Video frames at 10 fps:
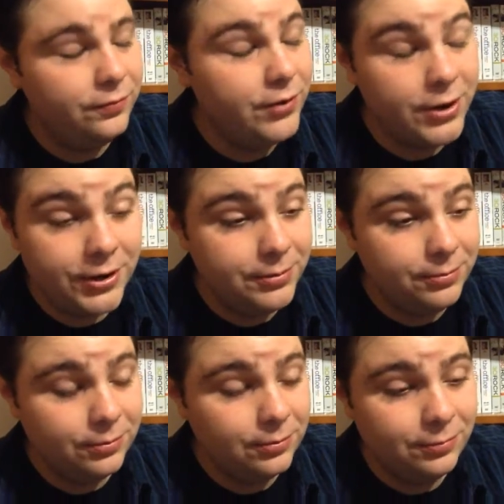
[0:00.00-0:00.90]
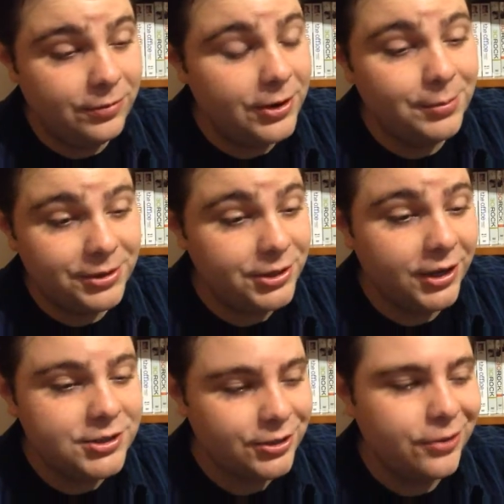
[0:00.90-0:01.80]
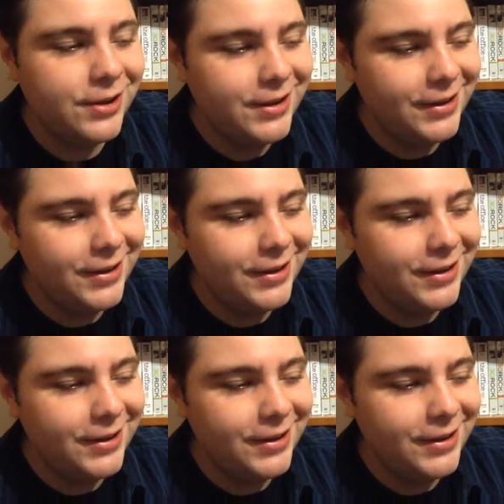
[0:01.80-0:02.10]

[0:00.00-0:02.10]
very very much not so.